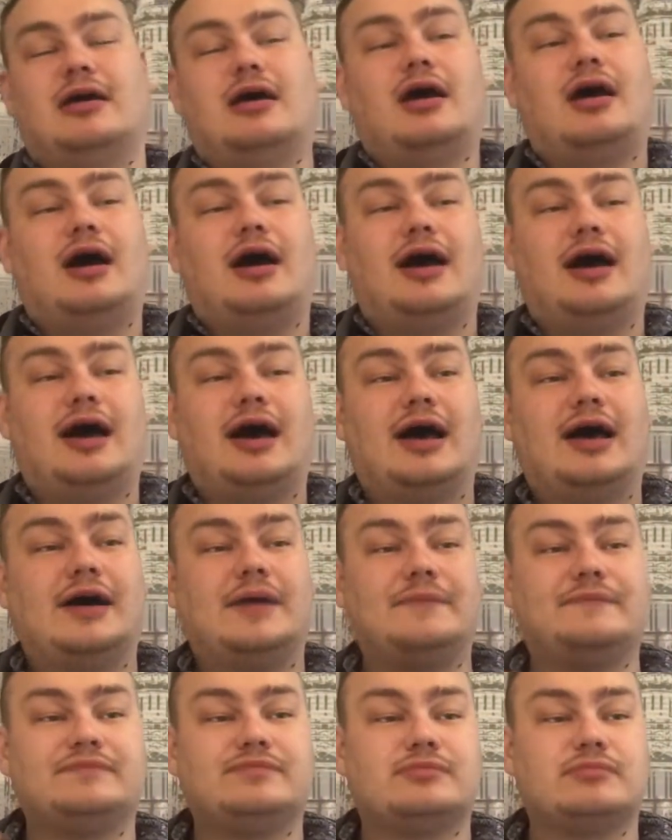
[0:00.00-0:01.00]

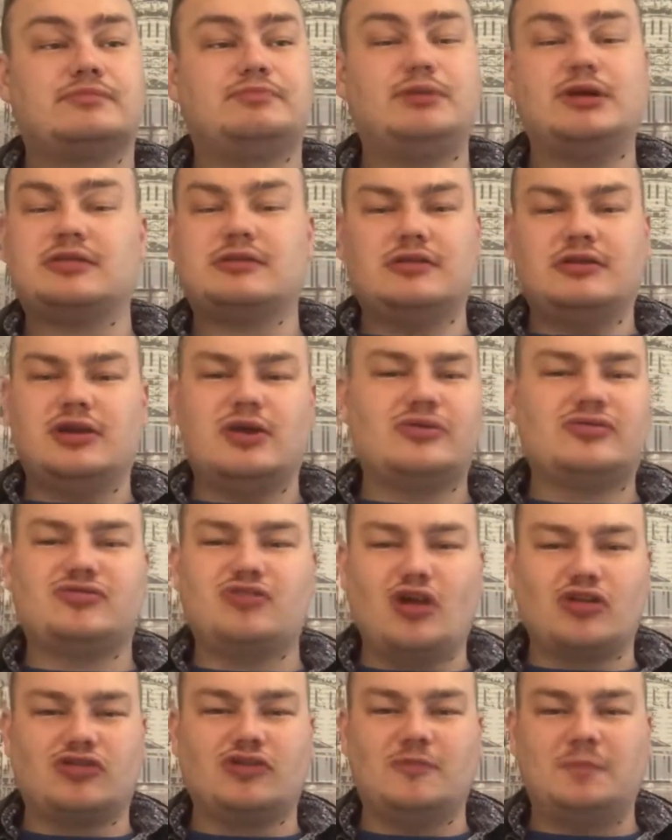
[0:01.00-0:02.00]
but it's not
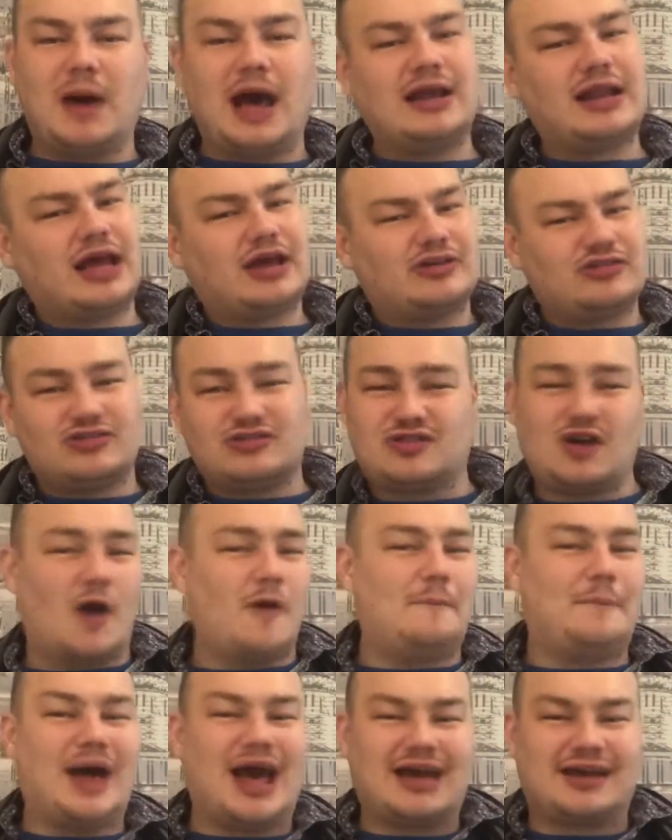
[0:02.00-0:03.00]
too bad. I can just go
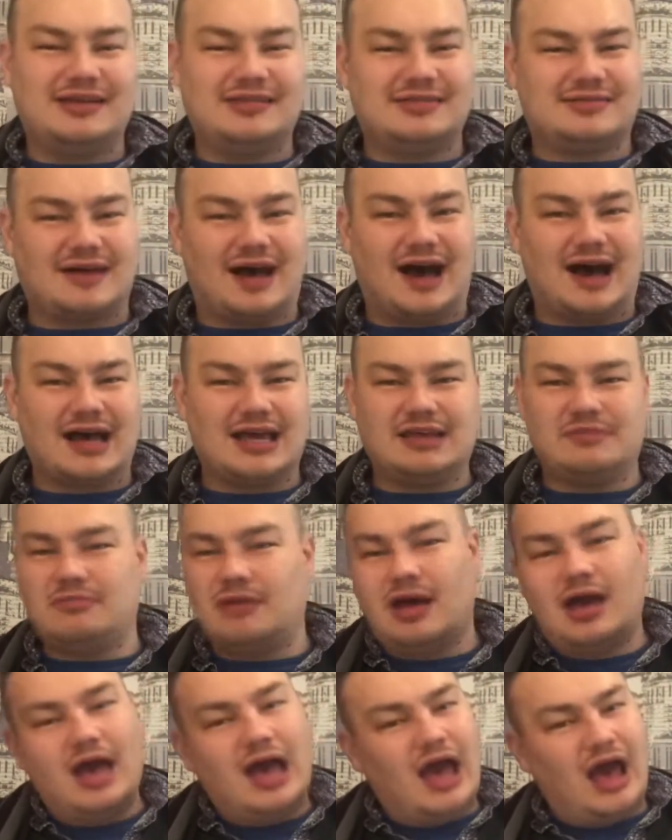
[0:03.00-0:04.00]
back in time
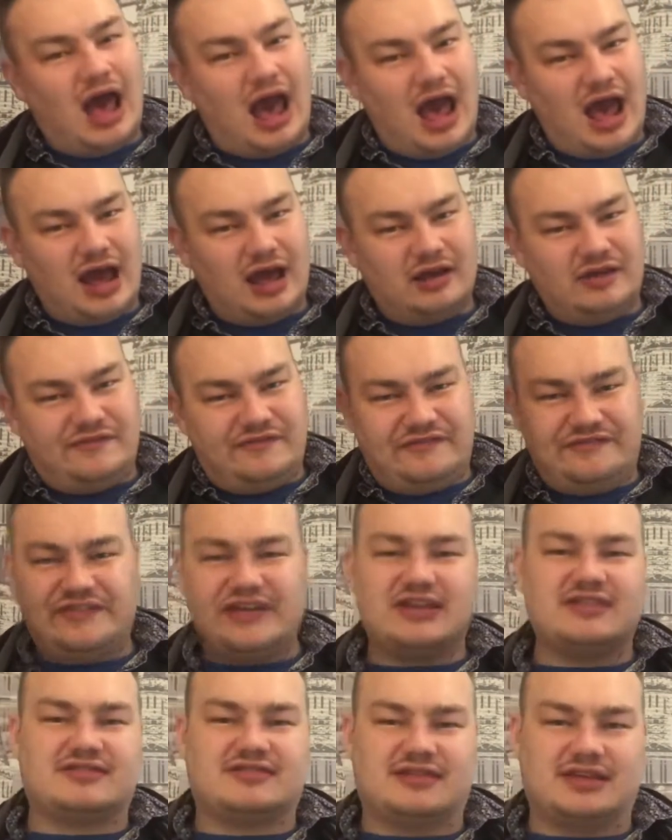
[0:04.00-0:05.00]
and
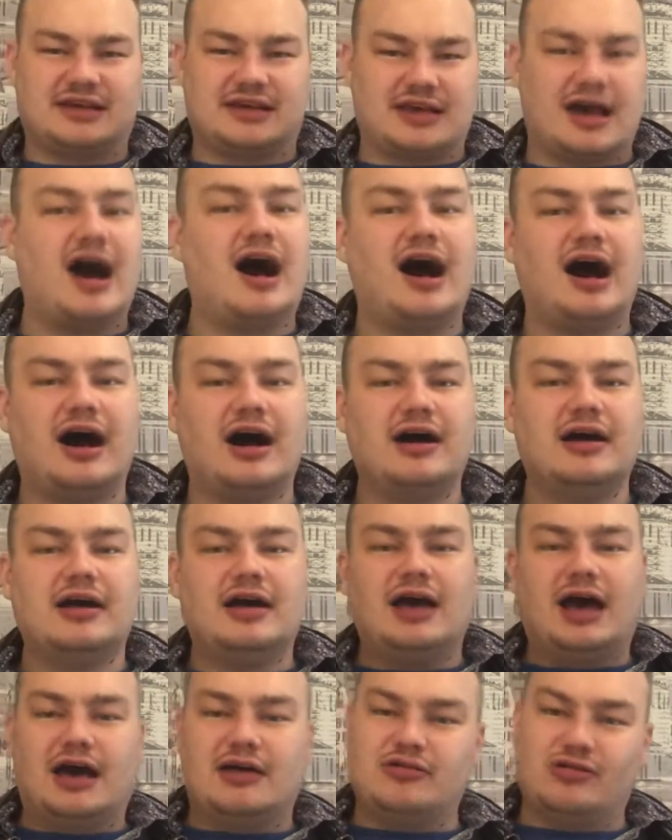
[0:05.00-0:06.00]
fix the car,
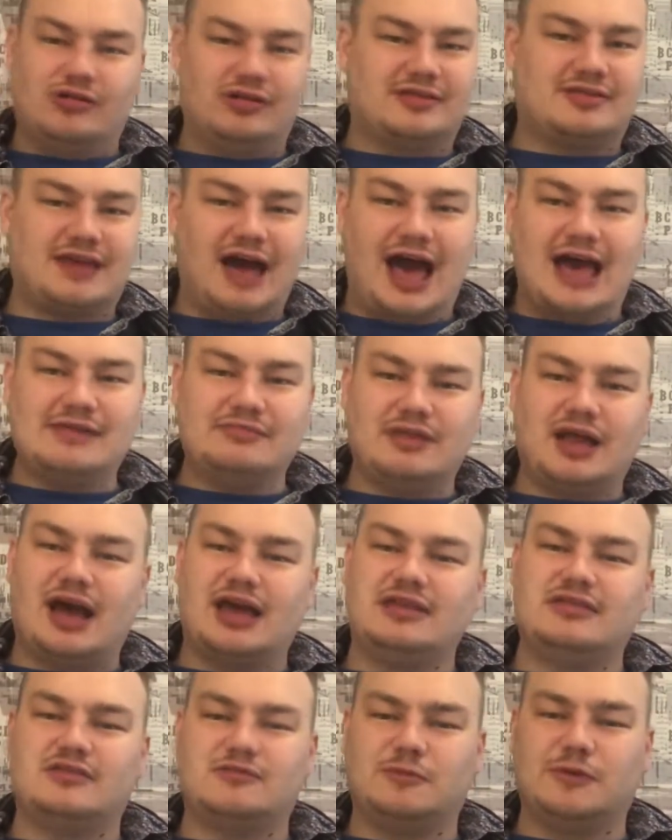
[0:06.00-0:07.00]
and all the
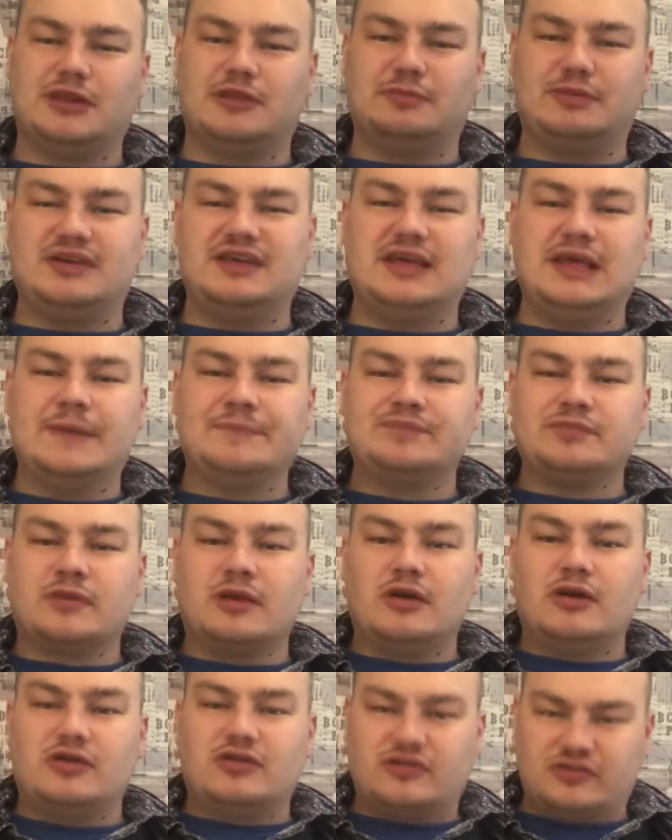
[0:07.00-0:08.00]
timelines will be
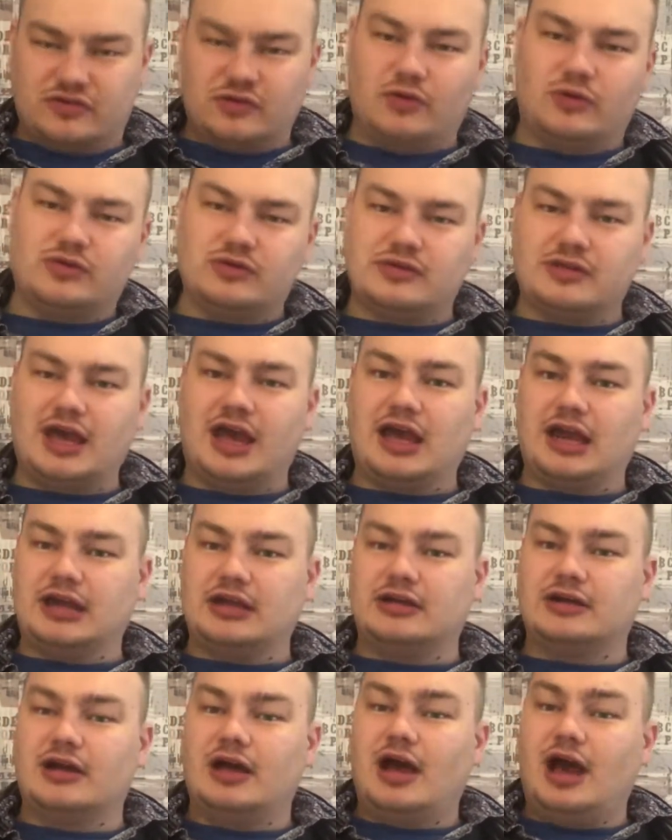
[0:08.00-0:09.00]
sorted.
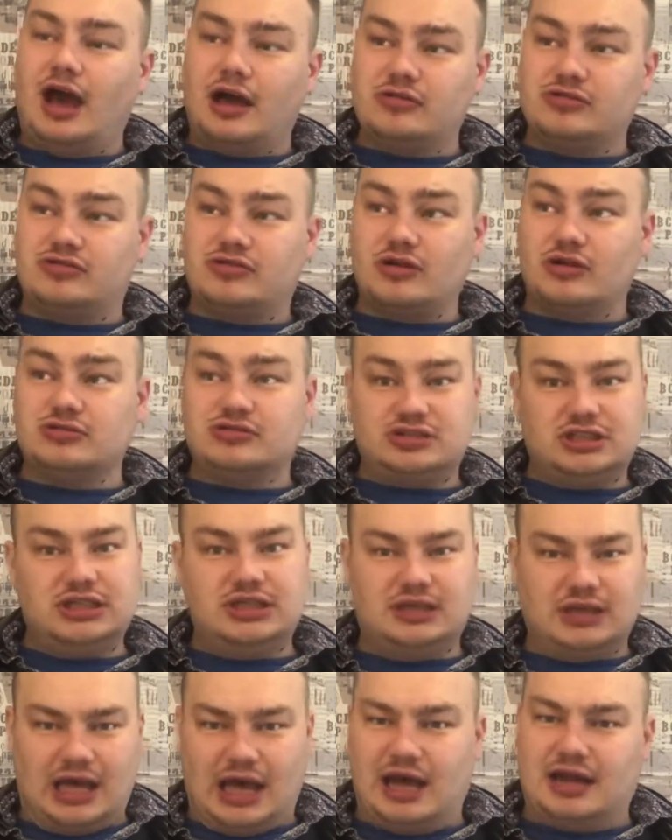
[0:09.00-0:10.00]
And so she
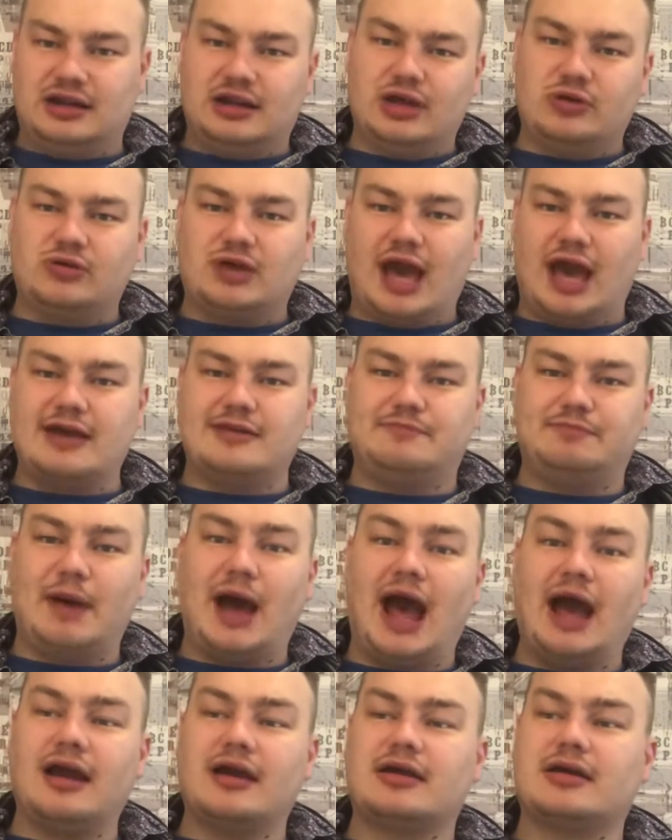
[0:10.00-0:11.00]
and Luke head
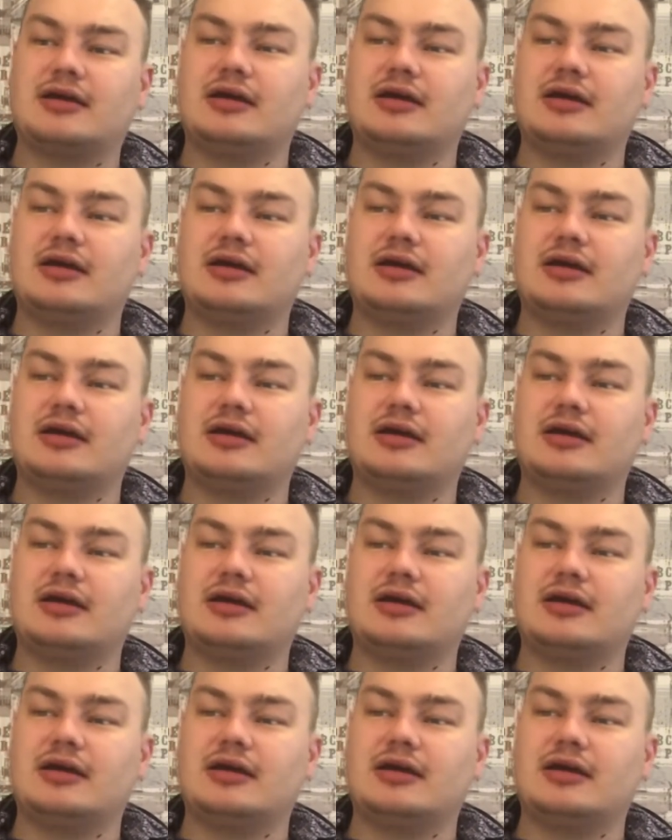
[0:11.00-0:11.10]
back,